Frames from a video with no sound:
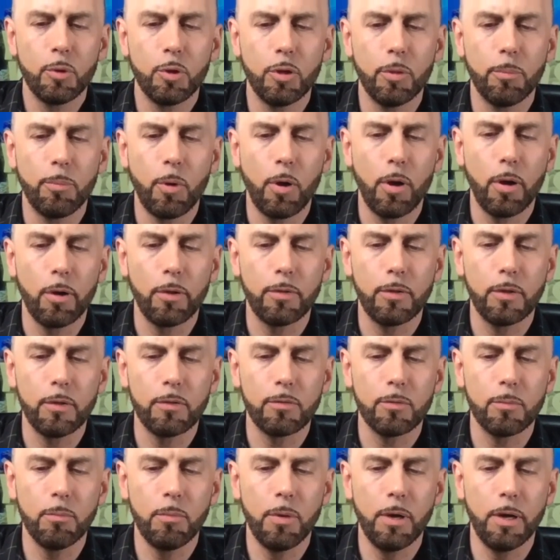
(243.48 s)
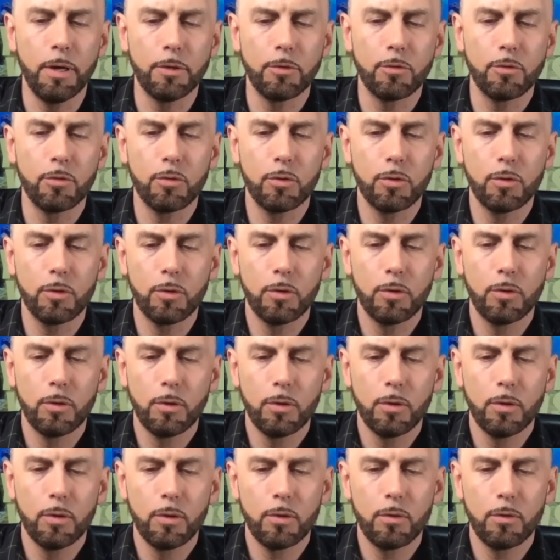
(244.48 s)
apart this much,
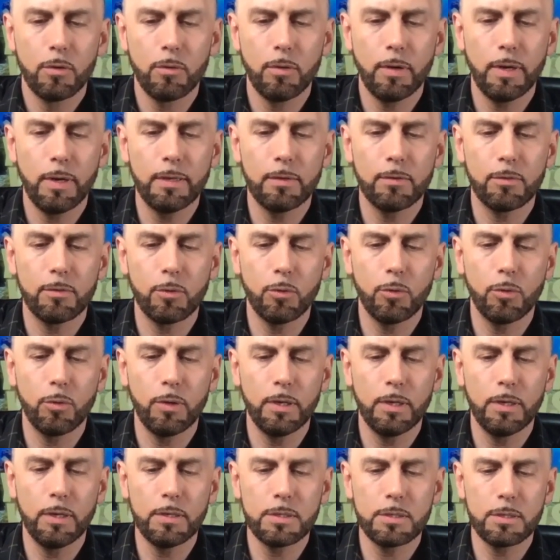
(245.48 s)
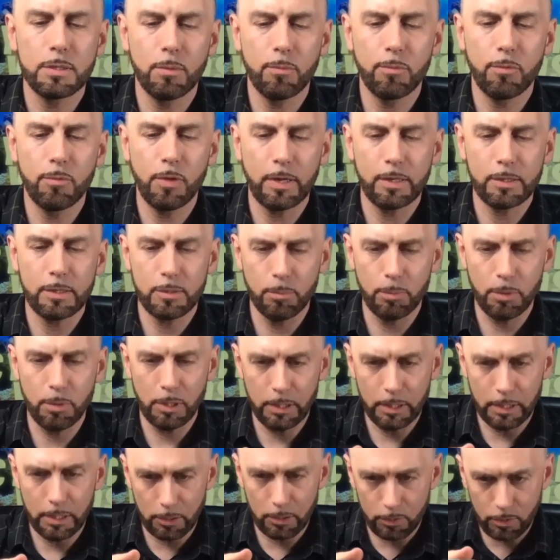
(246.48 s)
right? So there is some
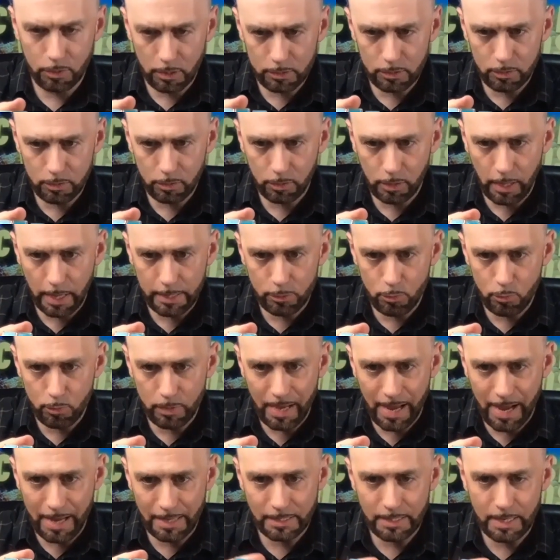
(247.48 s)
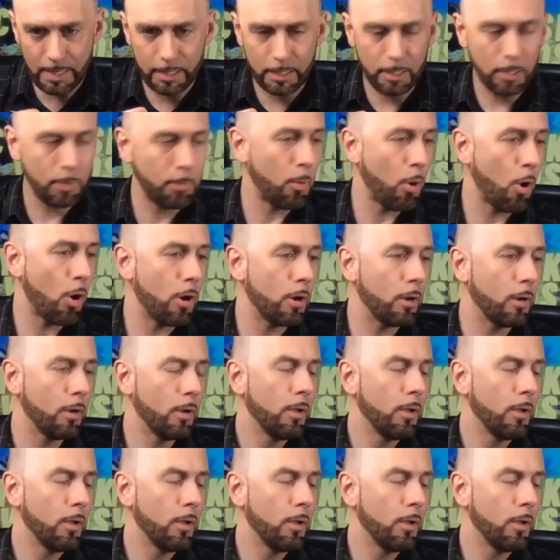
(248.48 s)
flexibility. It does look like you can take it apart,